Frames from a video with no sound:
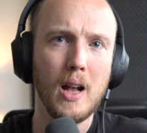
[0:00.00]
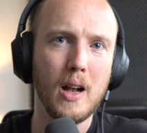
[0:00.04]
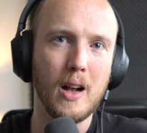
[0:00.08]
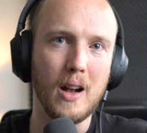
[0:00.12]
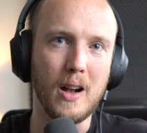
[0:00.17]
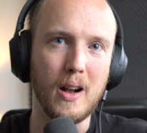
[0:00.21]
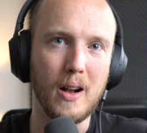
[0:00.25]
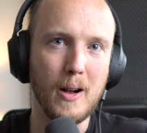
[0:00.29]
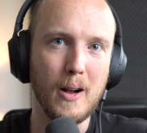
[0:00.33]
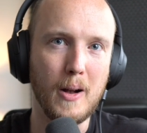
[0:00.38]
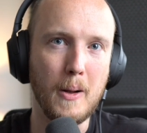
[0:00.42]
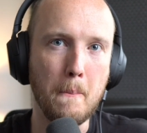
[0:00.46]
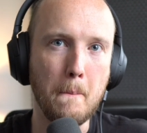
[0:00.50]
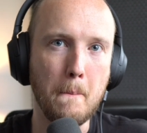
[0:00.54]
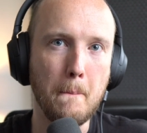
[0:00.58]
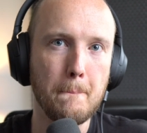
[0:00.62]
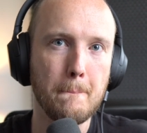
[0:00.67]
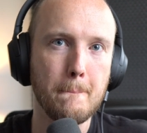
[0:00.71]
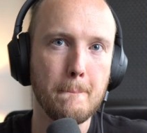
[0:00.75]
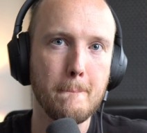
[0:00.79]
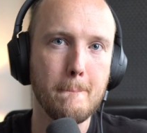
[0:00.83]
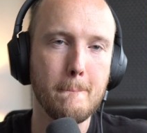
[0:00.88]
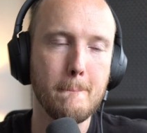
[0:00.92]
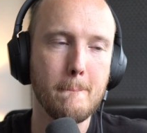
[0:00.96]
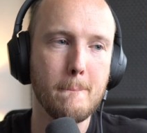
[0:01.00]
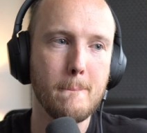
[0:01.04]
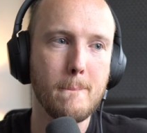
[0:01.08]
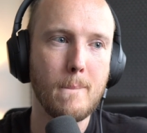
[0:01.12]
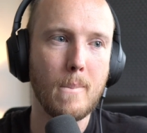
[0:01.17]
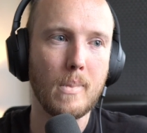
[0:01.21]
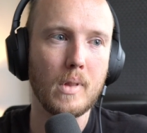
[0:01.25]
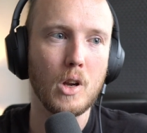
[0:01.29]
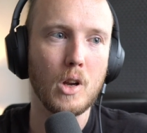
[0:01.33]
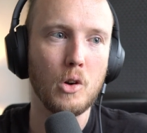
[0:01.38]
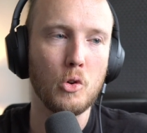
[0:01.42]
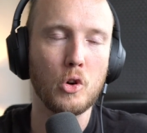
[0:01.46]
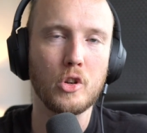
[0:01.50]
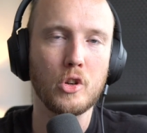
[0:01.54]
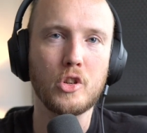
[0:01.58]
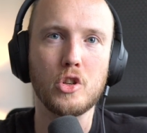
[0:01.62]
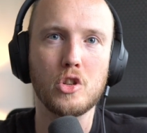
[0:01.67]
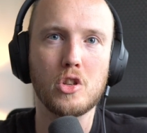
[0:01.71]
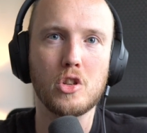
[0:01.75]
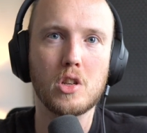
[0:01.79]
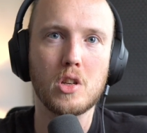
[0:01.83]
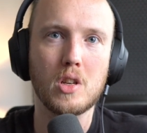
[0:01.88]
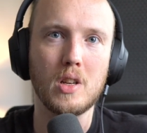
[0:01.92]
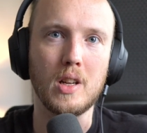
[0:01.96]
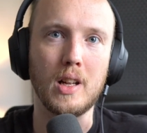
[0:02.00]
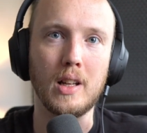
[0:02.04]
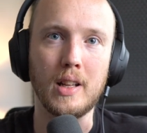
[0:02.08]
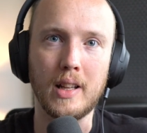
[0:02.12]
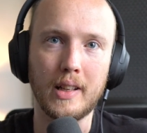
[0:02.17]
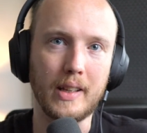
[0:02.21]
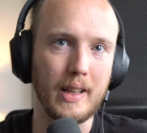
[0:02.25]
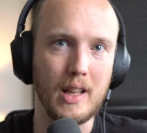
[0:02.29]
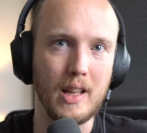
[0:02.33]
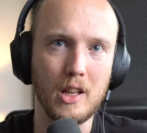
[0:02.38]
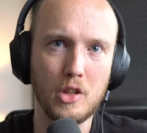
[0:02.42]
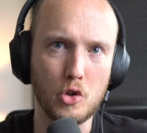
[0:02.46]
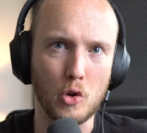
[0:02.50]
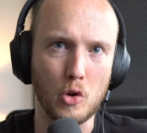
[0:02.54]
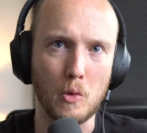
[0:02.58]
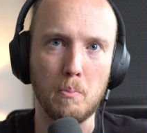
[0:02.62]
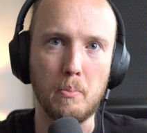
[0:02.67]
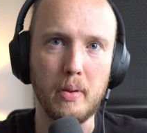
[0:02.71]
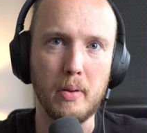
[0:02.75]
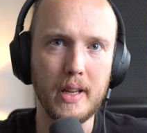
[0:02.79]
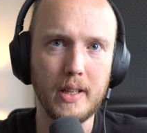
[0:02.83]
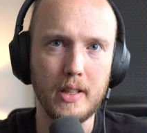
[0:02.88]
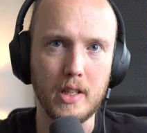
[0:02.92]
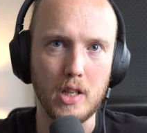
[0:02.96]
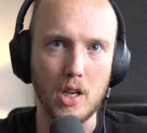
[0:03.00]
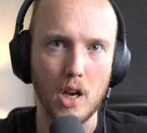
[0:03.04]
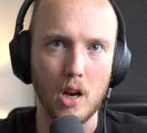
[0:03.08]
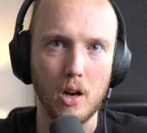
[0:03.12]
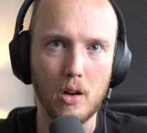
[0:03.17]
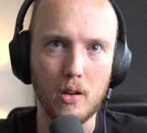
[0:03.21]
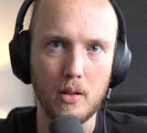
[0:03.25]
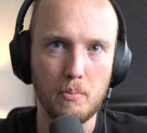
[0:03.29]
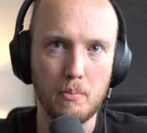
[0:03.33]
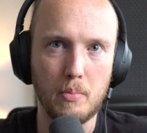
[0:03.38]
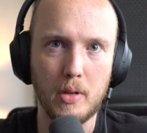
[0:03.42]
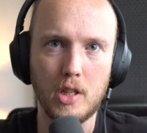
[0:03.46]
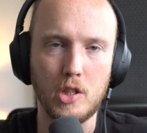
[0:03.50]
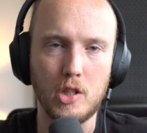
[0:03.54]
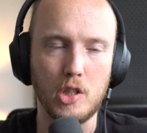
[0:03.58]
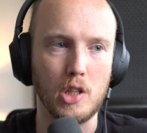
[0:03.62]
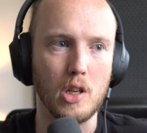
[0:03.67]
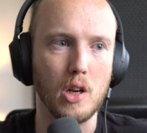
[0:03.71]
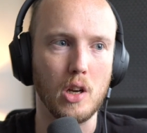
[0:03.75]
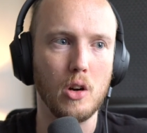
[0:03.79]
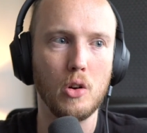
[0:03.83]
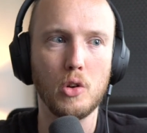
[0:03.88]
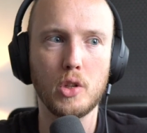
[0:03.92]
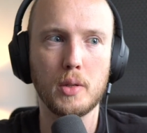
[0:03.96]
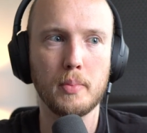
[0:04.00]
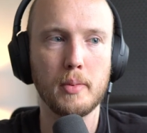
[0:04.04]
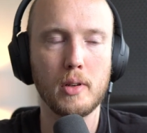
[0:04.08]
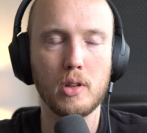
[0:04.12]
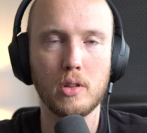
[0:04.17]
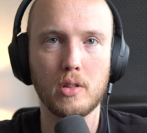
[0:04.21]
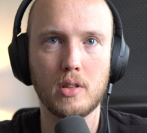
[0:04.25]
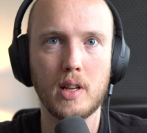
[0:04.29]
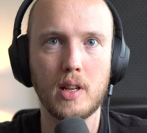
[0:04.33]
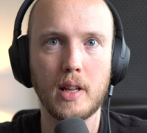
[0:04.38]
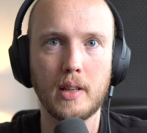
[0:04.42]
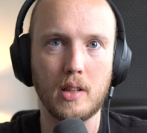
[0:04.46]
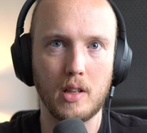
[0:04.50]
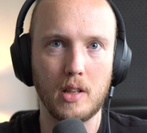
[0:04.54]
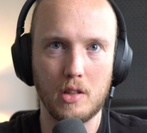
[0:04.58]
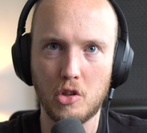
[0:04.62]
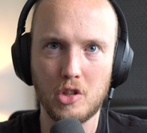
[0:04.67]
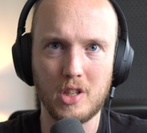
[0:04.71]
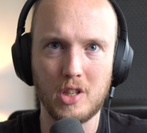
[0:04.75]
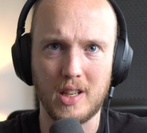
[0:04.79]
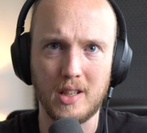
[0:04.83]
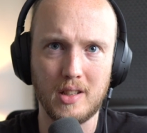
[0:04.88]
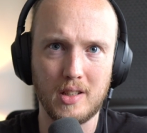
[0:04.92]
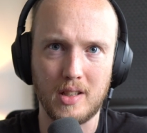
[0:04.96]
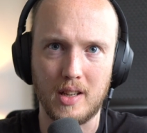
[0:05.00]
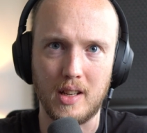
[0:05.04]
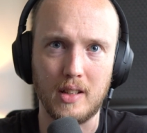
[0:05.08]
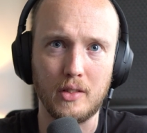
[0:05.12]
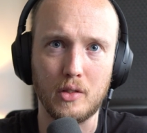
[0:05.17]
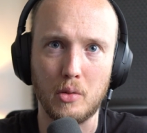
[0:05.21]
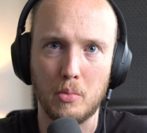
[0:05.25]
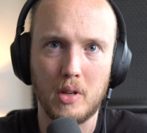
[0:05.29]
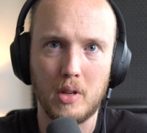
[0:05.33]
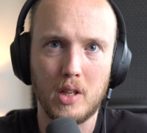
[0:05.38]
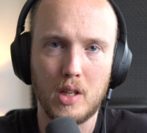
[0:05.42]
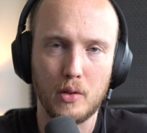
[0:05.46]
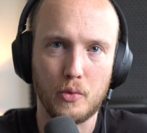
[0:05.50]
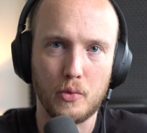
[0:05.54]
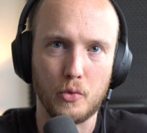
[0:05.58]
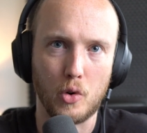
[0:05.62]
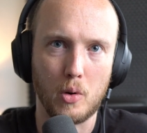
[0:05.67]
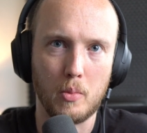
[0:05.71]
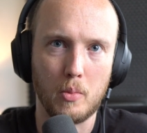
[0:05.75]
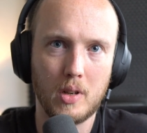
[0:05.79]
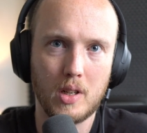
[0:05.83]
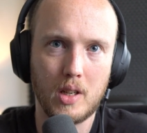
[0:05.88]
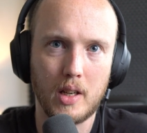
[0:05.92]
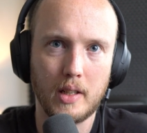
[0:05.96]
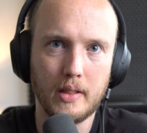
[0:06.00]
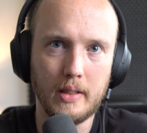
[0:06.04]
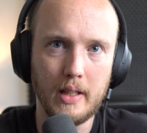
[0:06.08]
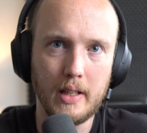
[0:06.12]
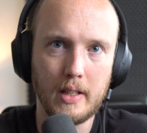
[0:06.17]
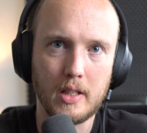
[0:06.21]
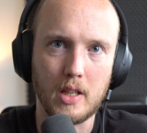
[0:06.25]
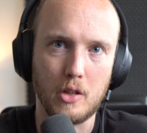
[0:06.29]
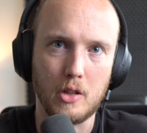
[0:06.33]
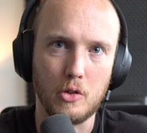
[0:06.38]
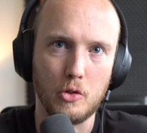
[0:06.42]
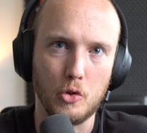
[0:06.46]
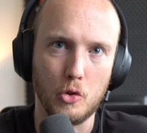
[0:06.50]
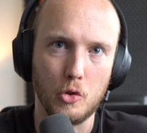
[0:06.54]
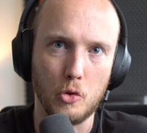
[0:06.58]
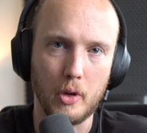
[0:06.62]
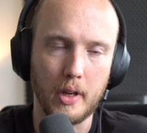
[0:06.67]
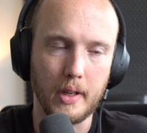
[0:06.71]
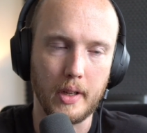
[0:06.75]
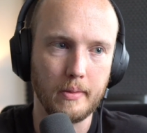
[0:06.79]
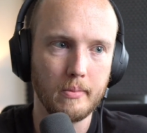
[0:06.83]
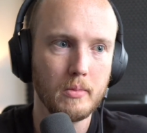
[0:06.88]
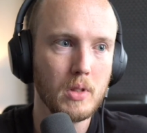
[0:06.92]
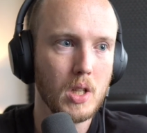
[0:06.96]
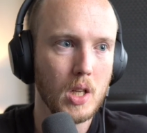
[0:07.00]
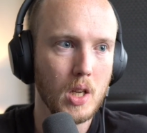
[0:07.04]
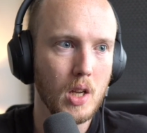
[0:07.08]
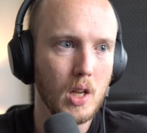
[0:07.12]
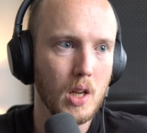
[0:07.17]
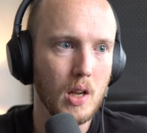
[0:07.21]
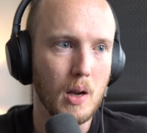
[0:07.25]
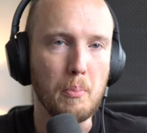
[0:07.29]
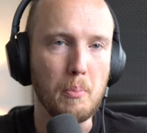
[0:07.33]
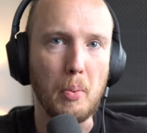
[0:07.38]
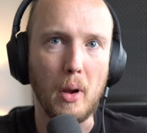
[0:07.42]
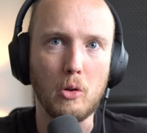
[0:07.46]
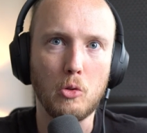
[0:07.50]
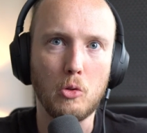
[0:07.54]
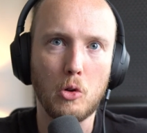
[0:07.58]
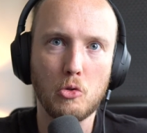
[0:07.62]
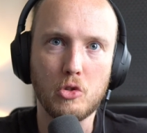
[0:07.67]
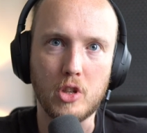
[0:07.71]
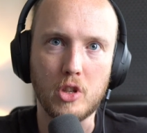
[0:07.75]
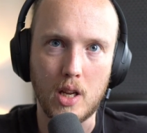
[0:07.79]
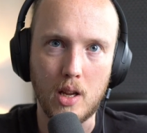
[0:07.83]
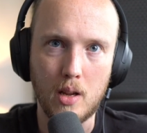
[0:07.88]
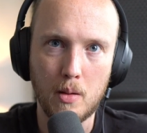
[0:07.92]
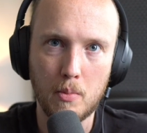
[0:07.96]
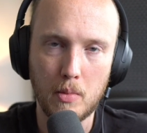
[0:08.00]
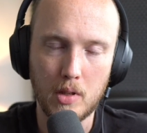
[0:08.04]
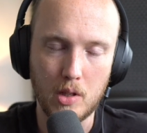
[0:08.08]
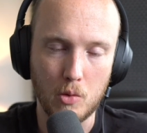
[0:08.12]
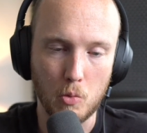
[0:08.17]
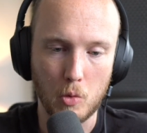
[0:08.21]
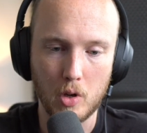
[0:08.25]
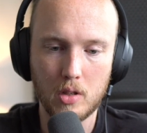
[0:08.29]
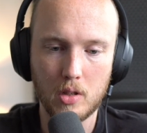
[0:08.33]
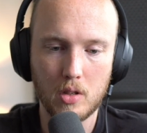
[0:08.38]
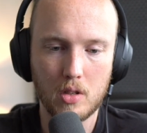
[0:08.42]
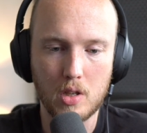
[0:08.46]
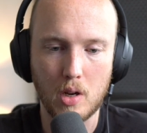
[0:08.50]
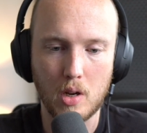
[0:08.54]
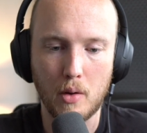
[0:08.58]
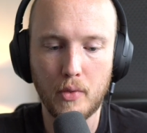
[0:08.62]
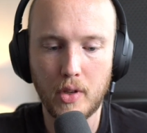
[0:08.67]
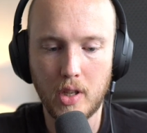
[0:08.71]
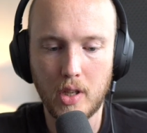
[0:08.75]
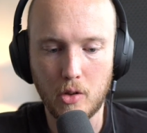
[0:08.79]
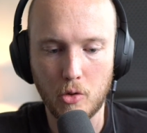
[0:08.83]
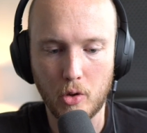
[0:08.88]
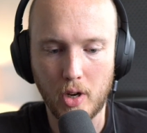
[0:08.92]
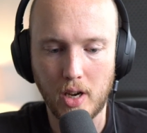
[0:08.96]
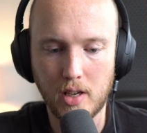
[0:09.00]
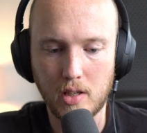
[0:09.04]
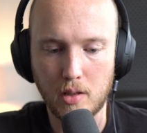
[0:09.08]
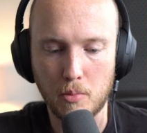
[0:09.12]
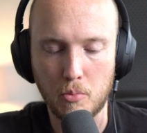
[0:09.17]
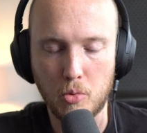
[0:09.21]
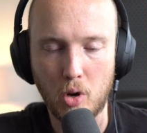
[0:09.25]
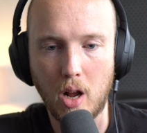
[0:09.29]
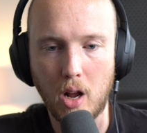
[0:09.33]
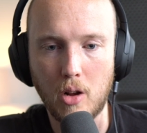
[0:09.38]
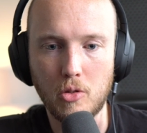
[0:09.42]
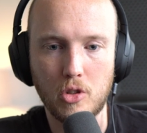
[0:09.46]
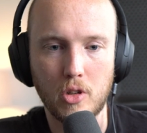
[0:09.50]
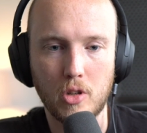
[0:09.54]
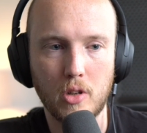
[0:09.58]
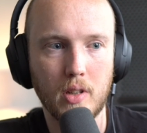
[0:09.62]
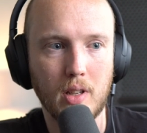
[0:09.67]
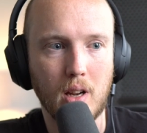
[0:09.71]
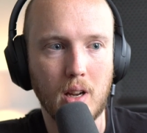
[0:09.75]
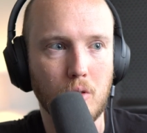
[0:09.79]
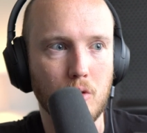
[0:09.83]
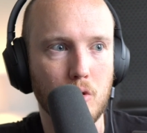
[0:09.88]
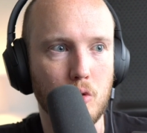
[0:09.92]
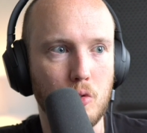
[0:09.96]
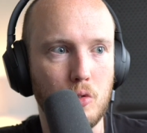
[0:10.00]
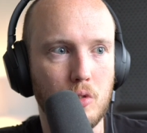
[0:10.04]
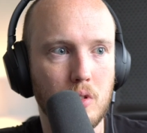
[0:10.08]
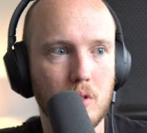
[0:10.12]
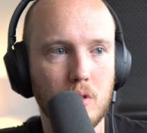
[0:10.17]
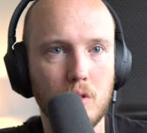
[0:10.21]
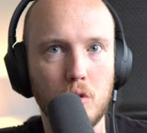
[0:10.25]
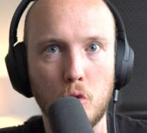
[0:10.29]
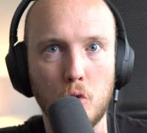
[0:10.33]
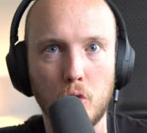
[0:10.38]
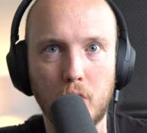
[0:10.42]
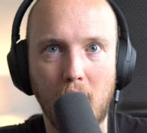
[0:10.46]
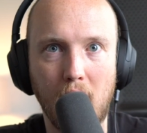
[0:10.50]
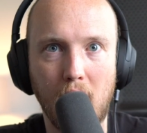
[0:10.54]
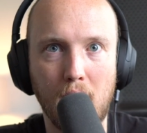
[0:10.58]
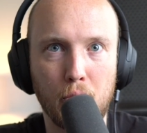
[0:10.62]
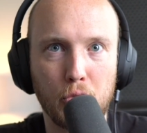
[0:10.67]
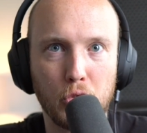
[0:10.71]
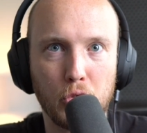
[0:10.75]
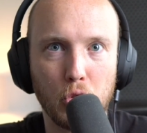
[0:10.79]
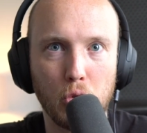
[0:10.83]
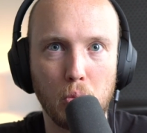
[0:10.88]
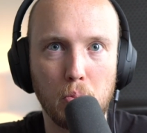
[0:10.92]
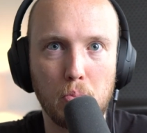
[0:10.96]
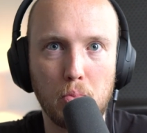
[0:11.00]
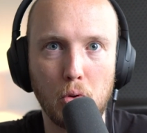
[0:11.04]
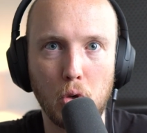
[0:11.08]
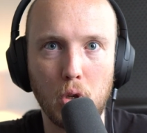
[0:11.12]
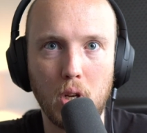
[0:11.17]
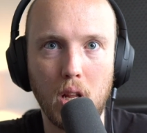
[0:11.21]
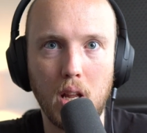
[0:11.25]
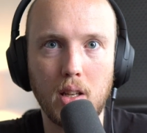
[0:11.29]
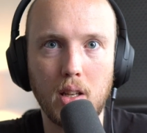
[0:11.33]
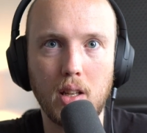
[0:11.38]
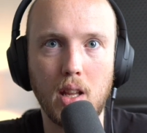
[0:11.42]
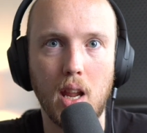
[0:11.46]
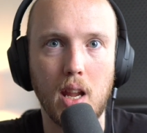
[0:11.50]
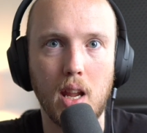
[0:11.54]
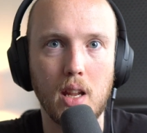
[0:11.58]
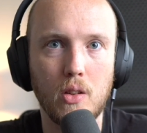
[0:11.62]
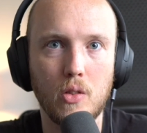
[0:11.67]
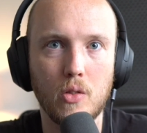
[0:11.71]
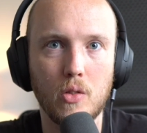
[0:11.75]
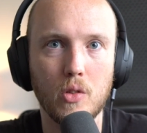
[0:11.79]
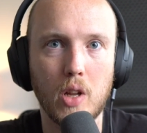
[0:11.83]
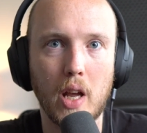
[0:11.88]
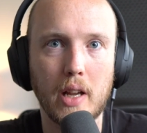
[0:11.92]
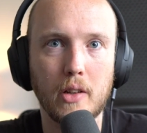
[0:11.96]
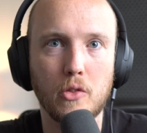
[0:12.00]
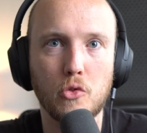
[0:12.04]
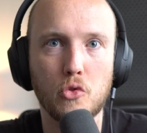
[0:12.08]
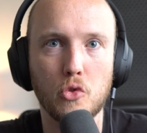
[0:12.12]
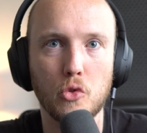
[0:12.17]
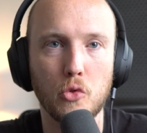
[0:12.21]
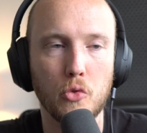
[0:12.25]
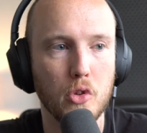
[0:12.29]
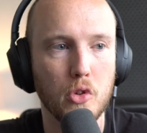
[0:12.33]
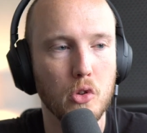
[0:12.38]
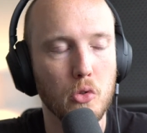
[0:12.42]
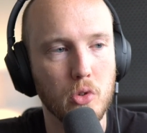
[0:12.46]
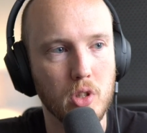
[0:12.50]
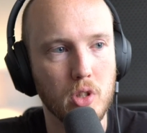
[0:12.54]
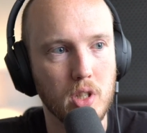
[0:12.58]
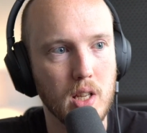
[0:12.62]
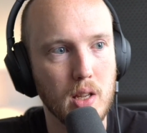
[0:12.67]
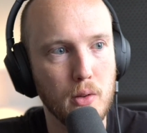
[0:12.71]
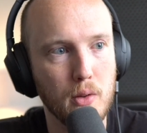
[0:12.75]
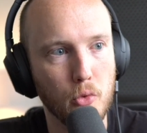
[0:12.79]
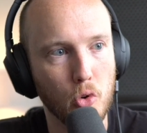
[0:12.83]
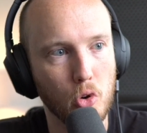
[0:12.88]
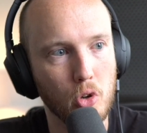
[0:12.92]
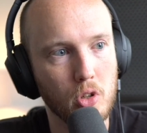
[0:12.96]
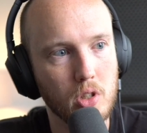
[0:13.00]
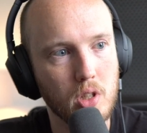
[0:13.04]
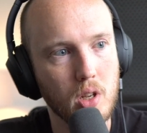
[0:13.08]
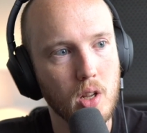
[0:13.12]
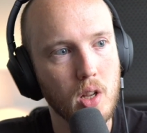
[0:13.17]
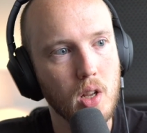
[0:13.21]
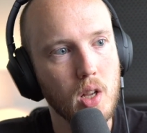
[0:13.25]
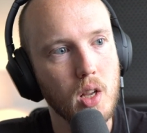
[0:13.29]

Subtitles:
Or just like it's your BGOs, because like just as an intermediate format, like let's say you're doing a Pyro sim and you want something in your asset browser, and now you'd have to put it in like through USD first.